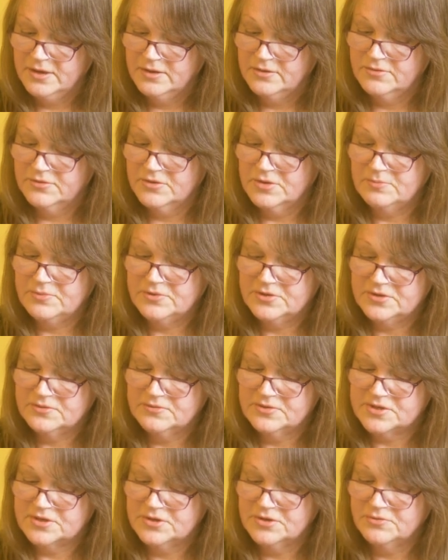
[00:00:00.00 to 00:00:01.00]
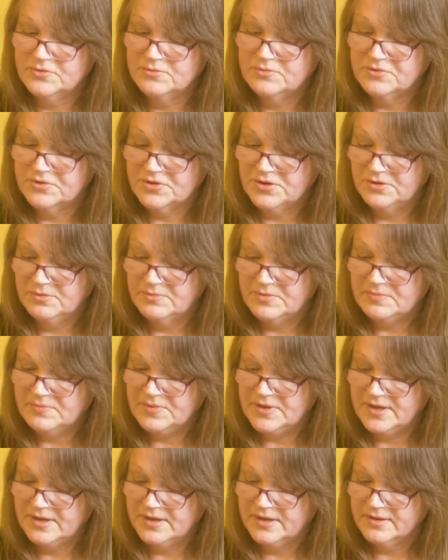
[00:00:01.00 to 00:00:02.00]
Well, the Buddha was a normal human
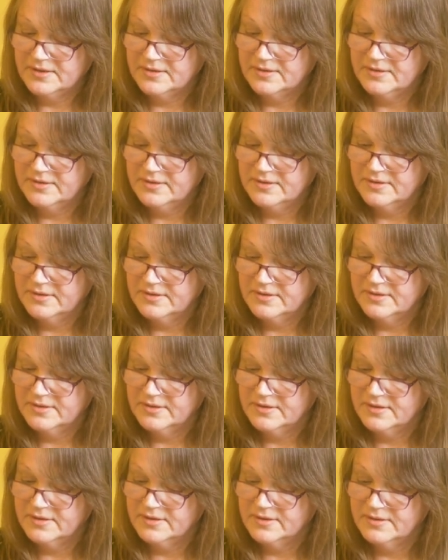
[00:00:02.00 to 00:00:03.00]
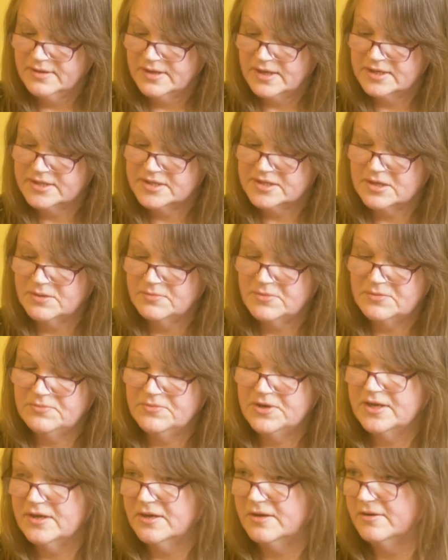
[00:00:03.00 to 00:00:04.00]
being, and someone
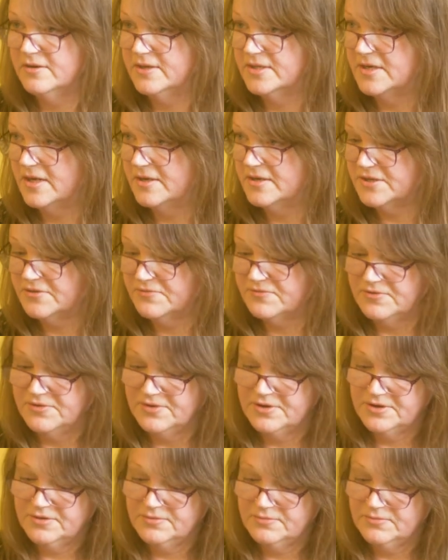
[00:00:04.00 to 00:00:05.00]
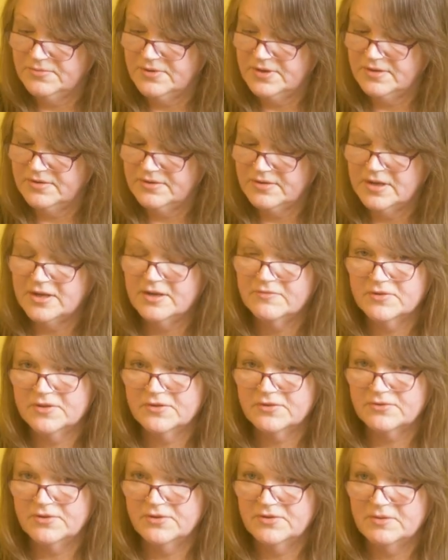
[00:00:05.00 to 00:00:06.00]
we can identify with, even
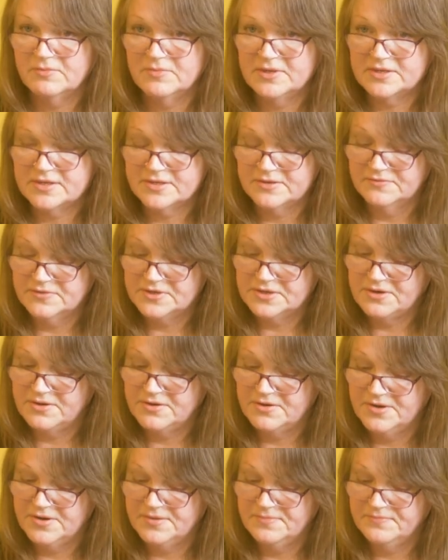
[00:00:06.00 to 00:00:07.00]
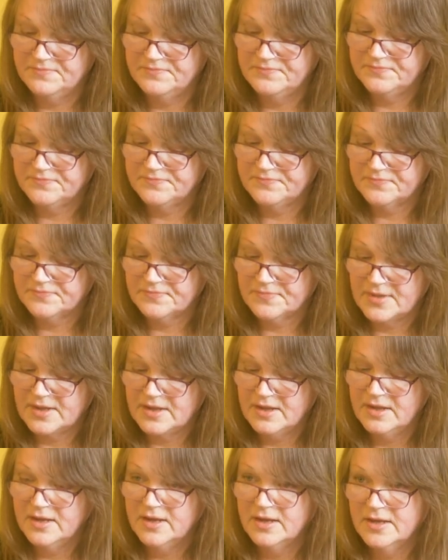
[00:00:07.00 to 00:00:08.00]
through the mists of time.
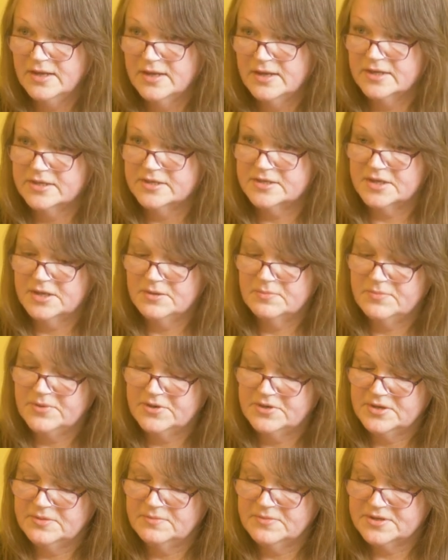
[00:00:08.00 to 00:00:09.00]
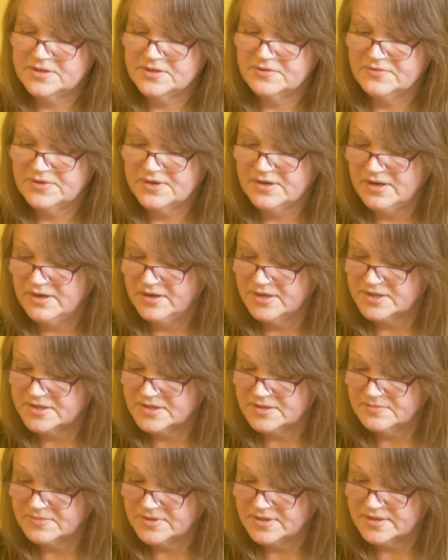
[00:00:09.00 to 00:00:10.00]
As the embodiment of
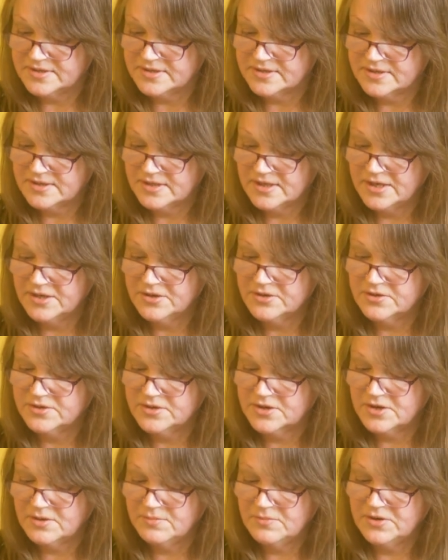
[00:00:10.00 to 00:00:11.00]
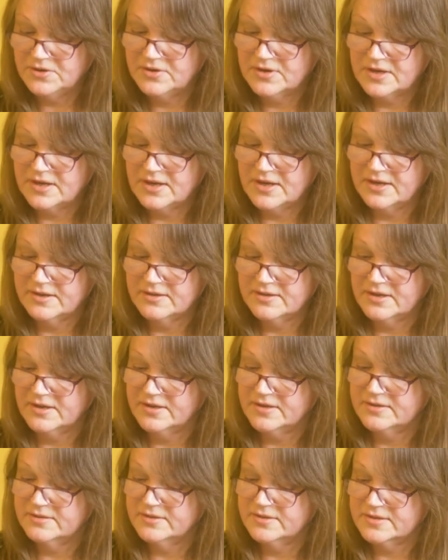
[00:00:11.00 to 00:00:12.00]
enlightenment, he could communicate
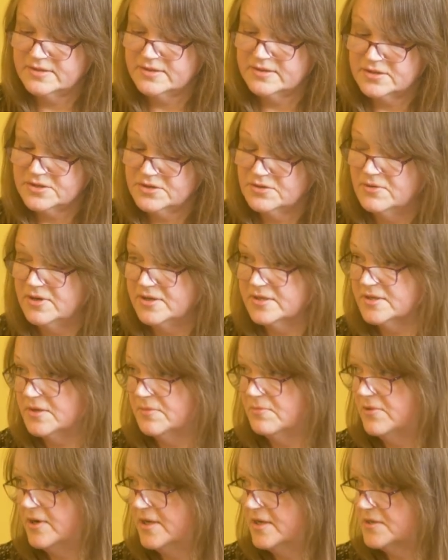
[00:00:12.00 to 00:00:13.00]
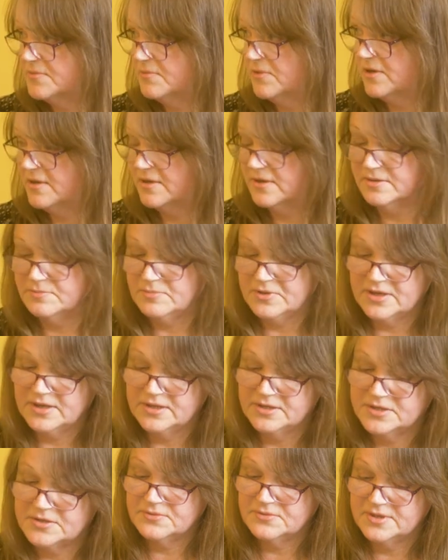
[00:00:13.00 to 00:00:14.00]
that to us in ways we could
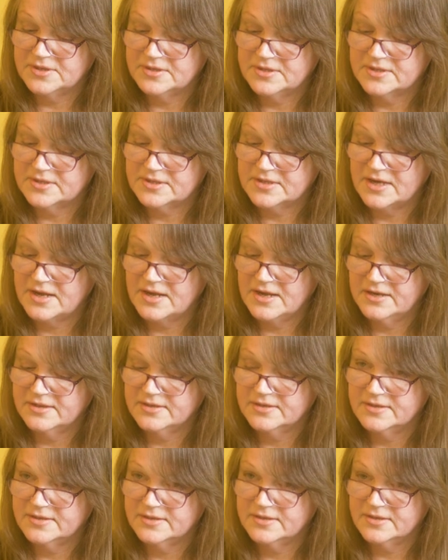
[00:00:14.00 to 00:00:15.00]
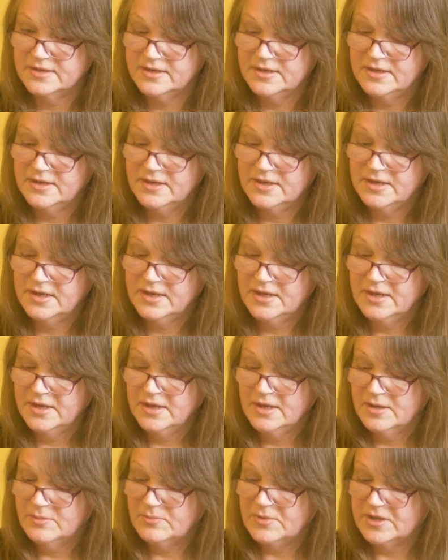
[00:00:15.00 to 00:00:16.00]
begin understand,
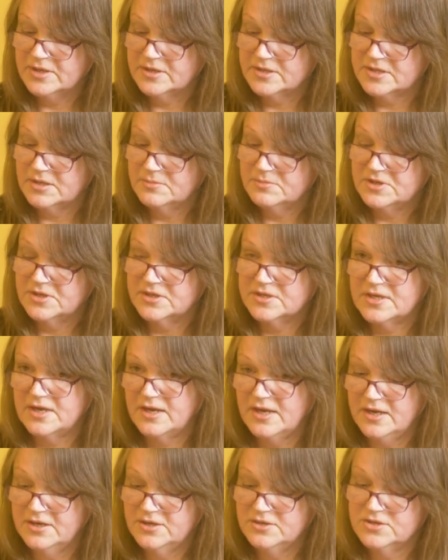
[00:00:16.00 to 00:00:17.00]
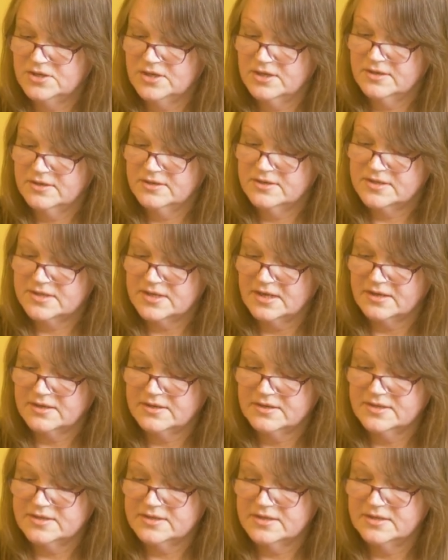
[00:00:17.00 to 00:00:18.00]
being subject to aging,
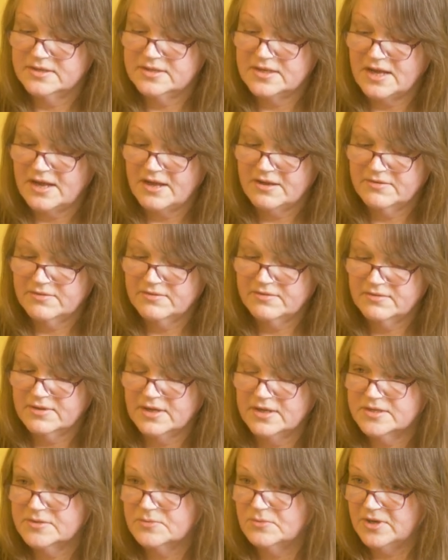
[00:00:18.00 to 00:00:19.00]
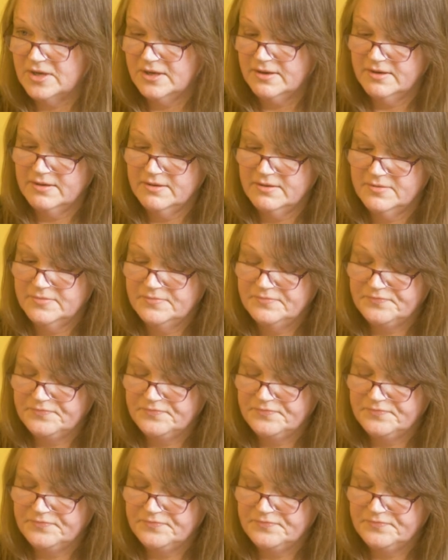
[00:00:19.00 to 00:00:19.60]
sickness and death, as we are.